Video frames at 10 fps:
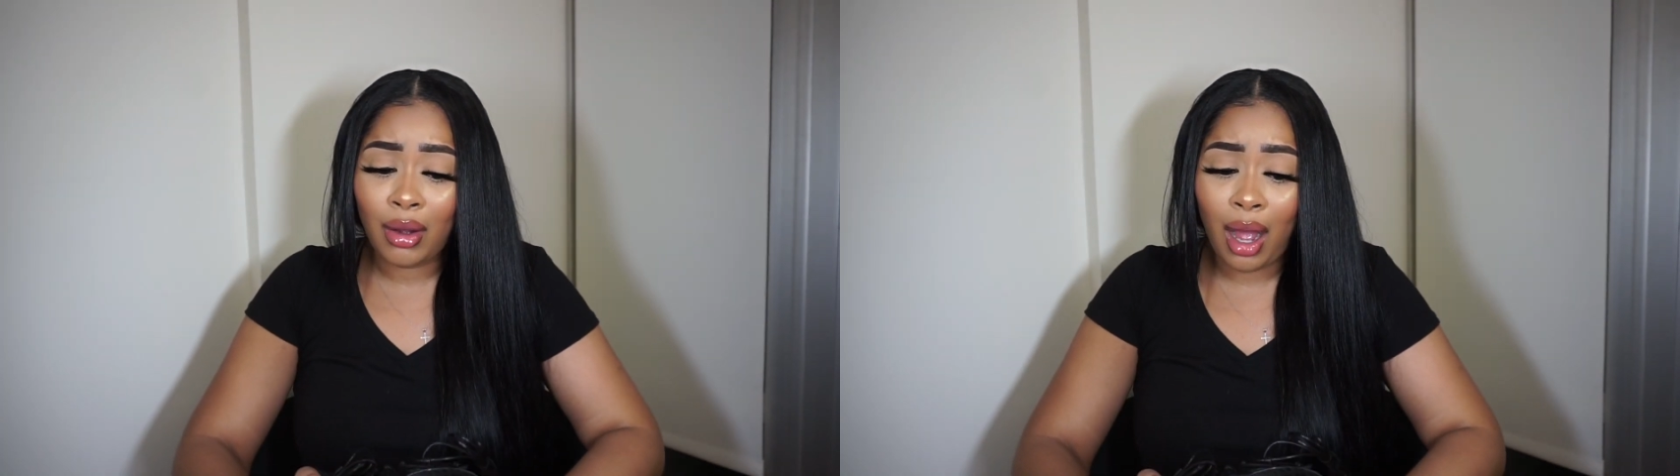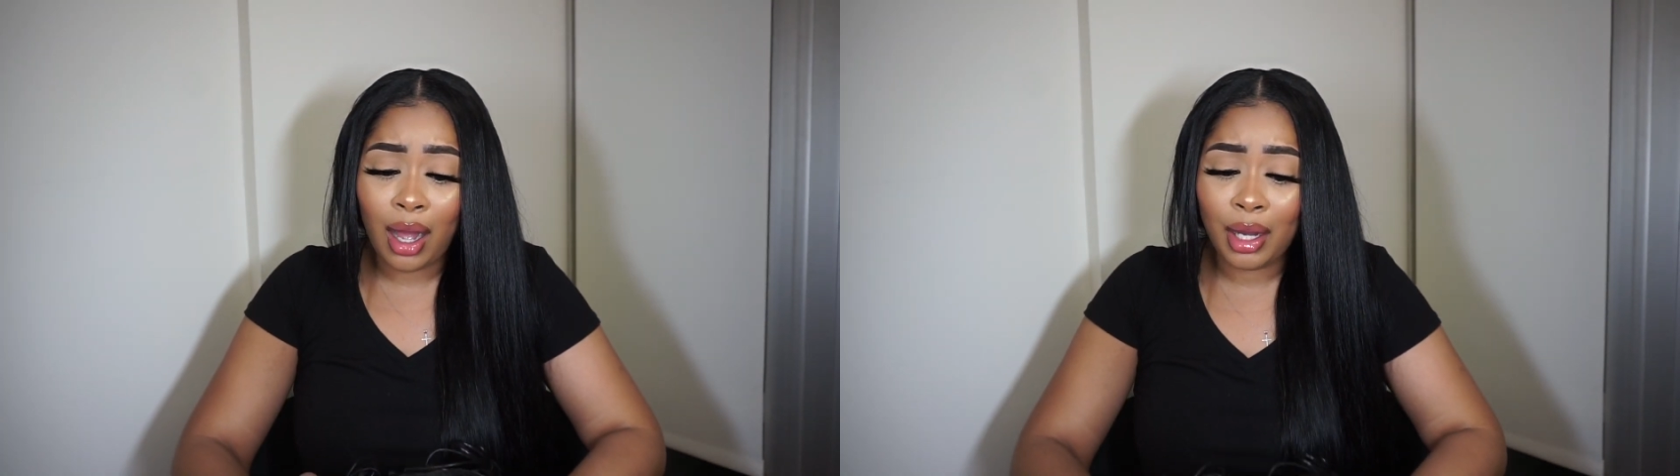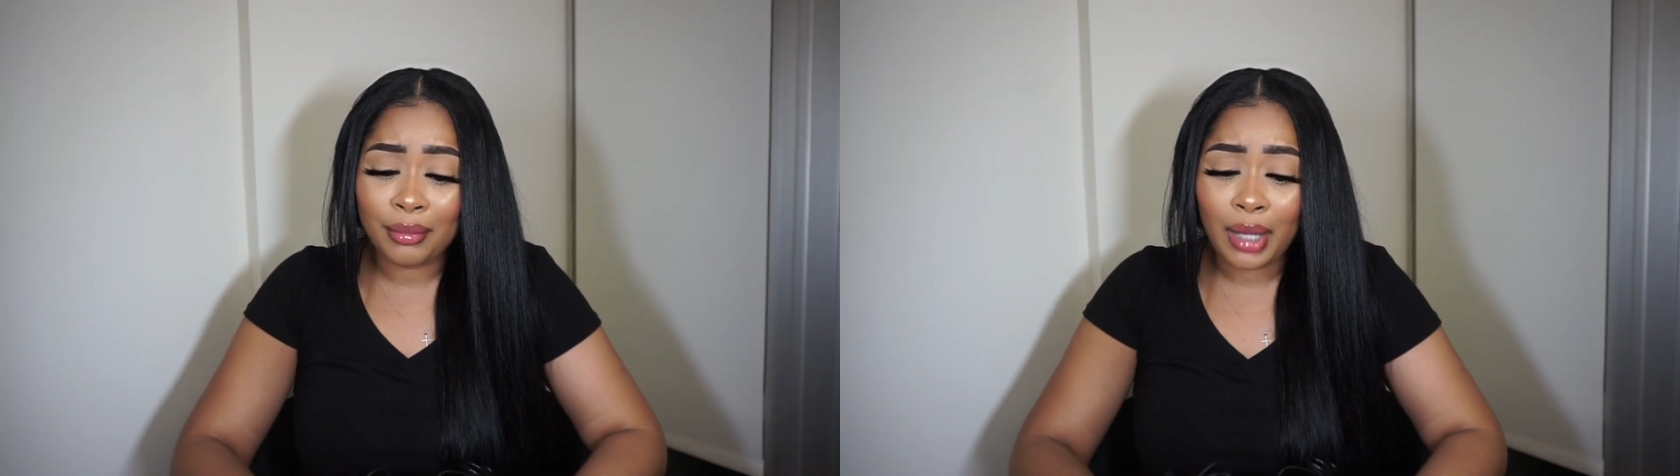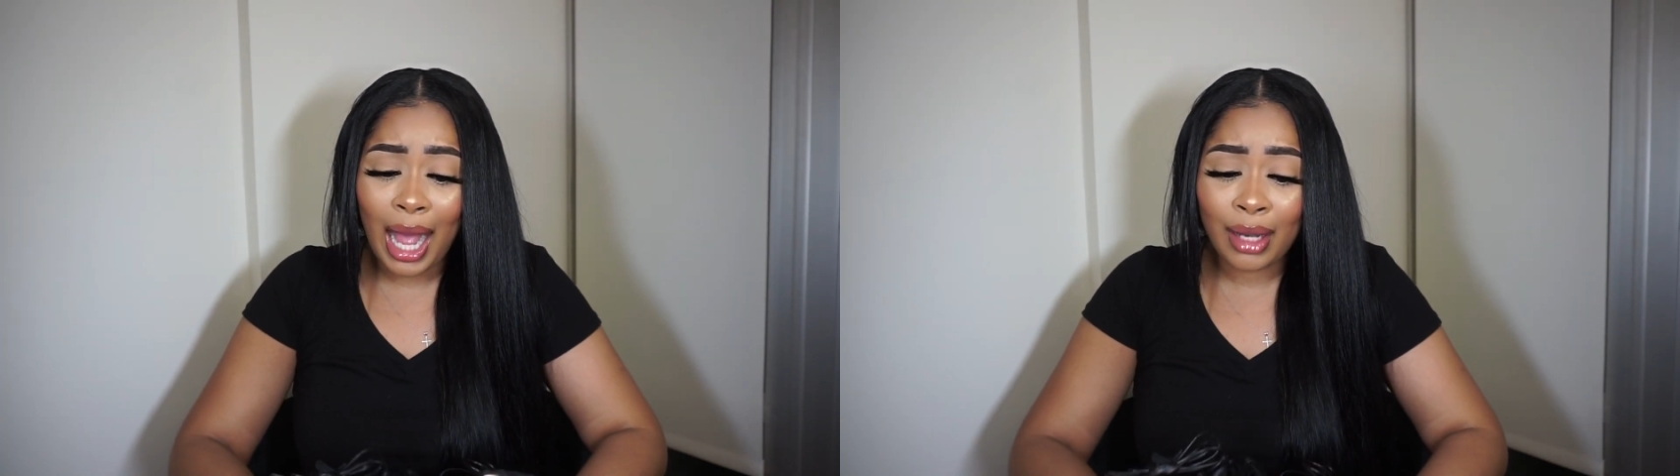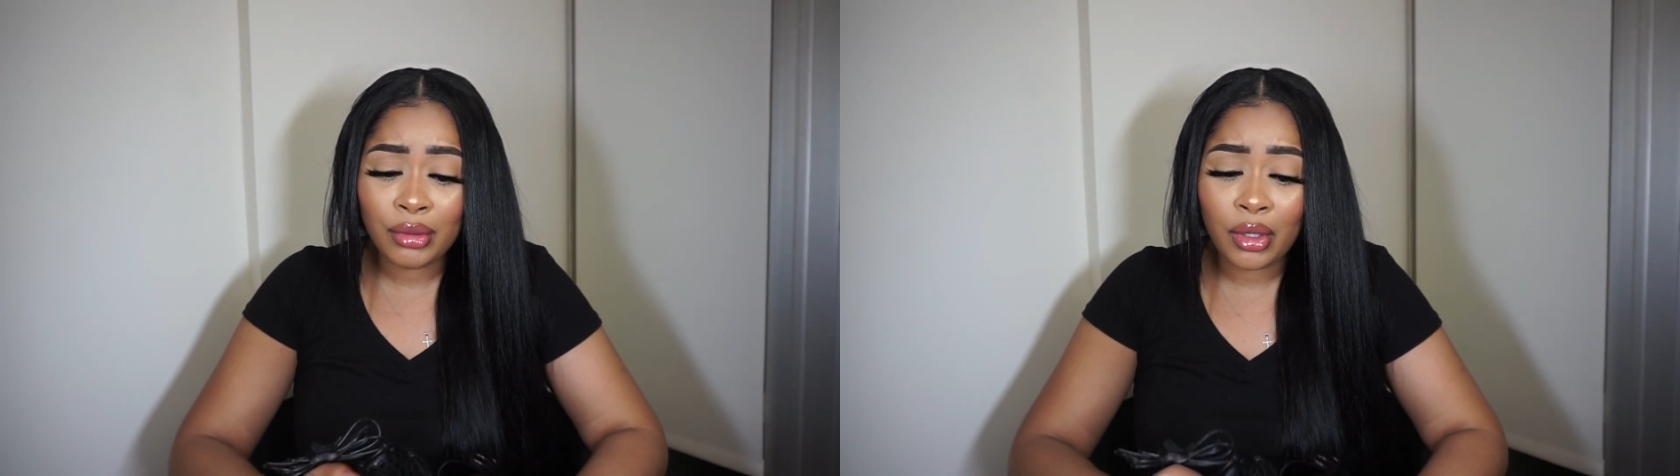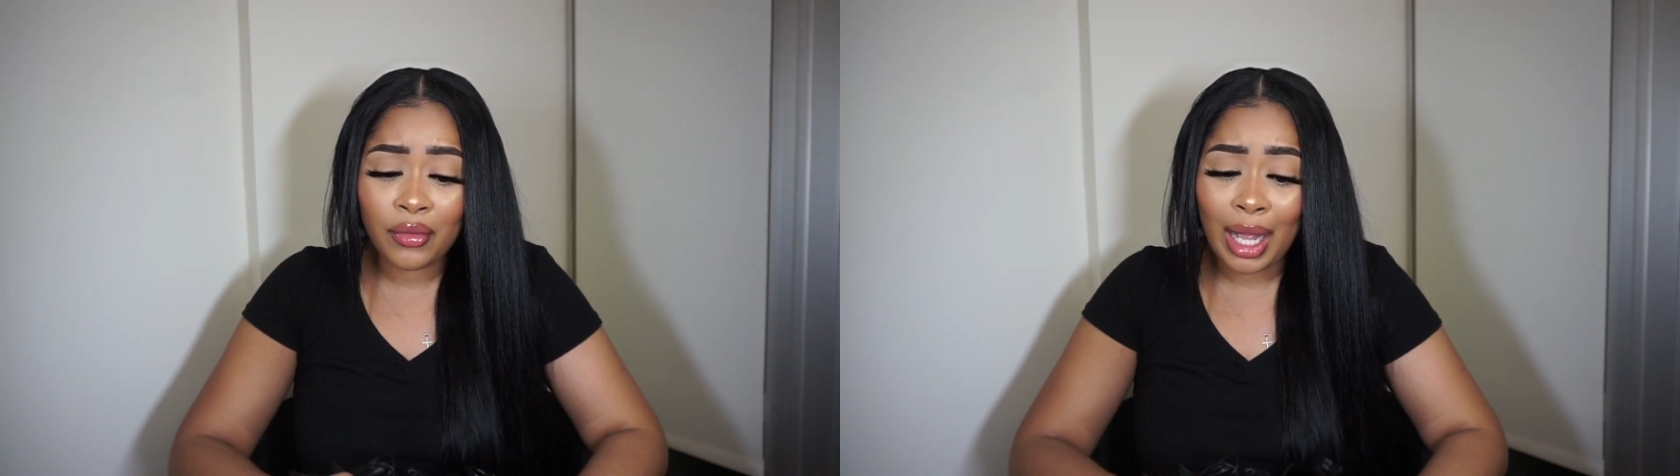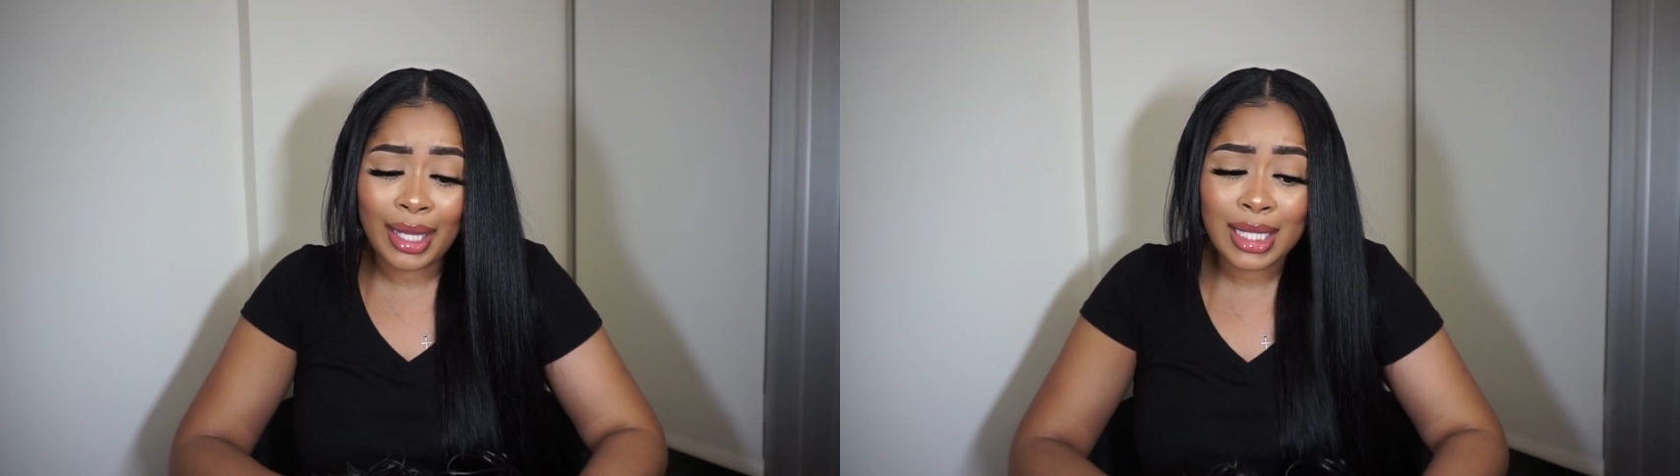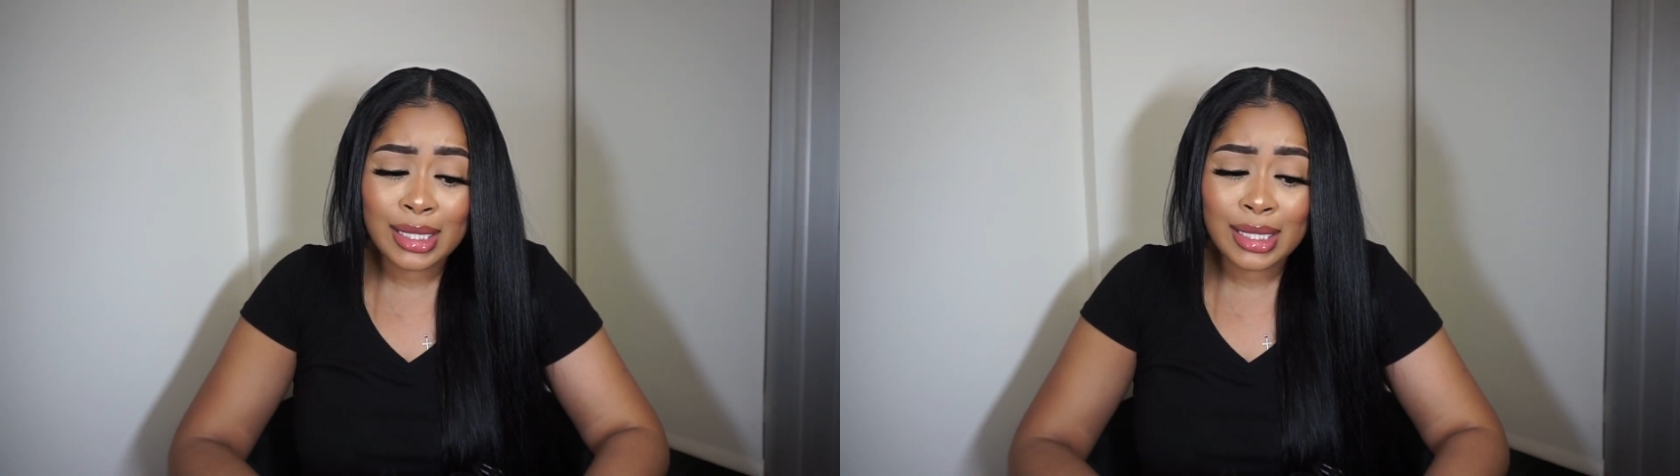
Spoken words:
I don't know, I guess